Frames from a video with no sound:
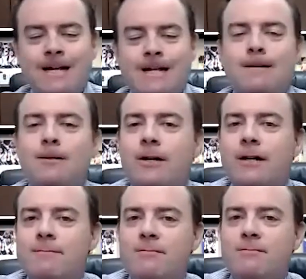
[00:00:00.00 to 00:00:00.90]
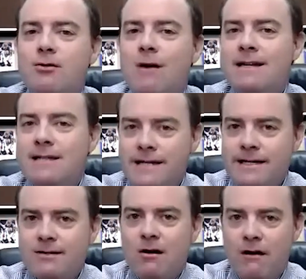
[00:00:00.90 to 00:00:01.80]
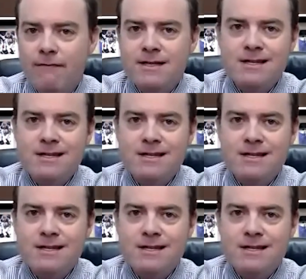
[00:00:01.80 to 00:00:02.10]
They're cooking up some new ideas on offense,